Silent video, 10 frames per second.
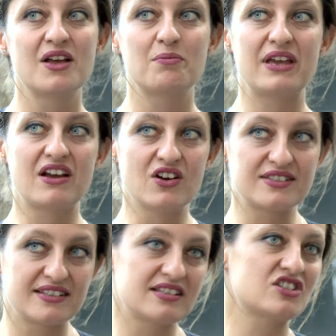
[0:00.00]

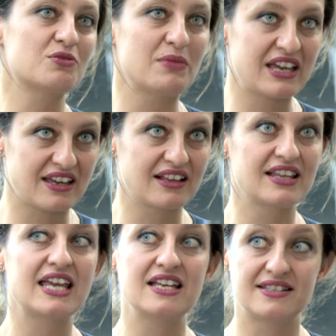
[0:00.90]
because decision making
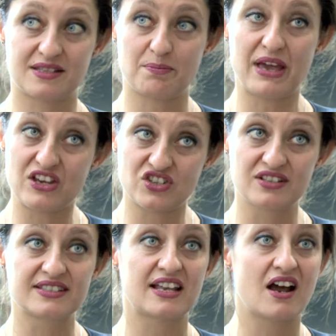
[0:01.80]
needs
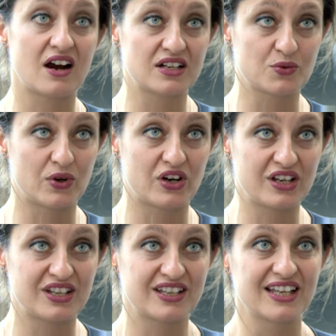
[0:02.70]
patience and hard
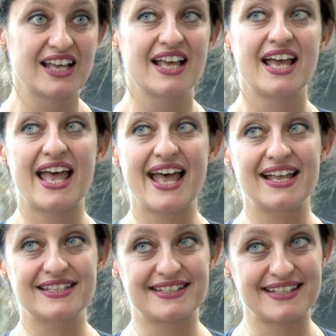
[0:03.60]
work,
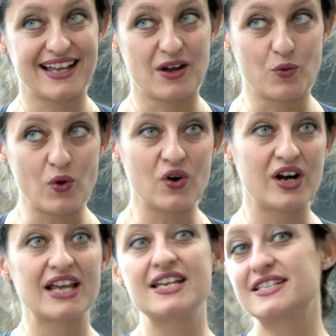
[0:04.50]
and
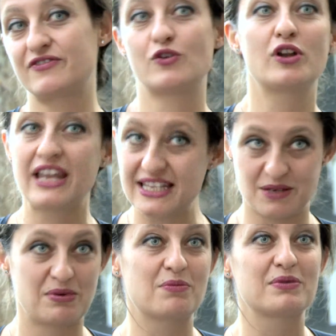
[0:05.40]
war is for
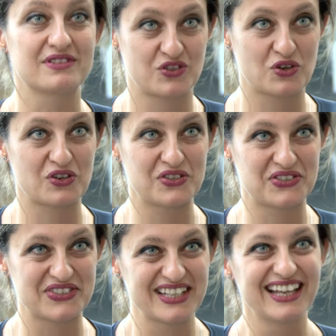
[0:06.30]
lazy people's
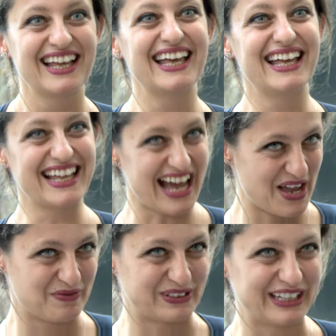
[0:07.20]
choice,
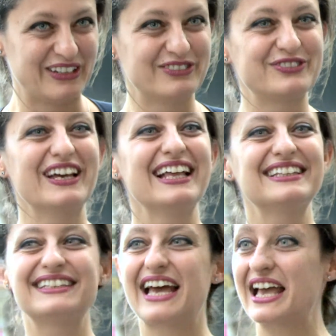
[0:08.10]
I believe.
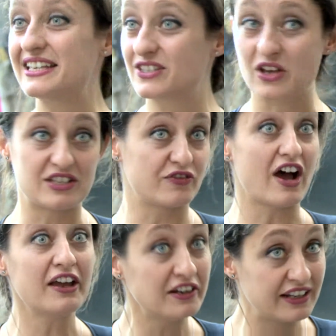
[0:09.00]
And
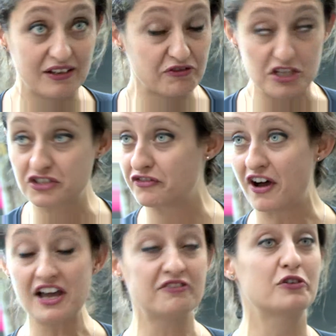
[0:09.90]
it's
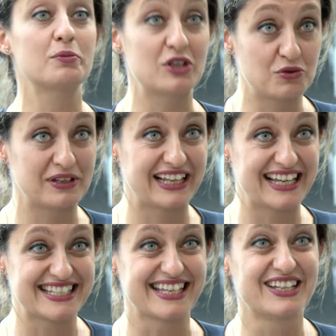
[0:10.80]
fine for me to be
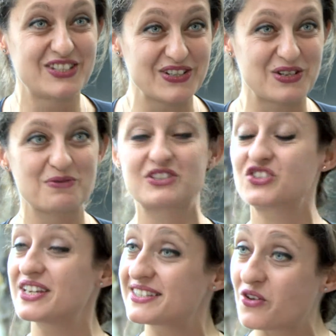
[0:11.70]
lazy too, but
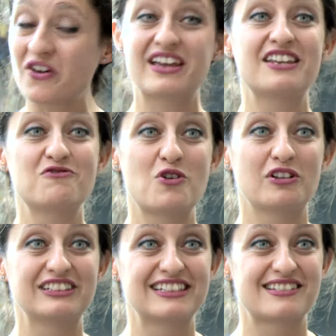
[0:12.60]
just don't get
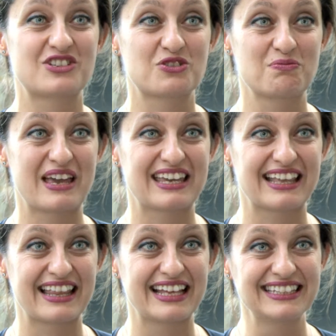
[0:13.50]
involved in decision
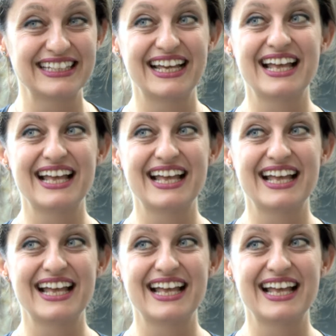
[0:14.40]
making then.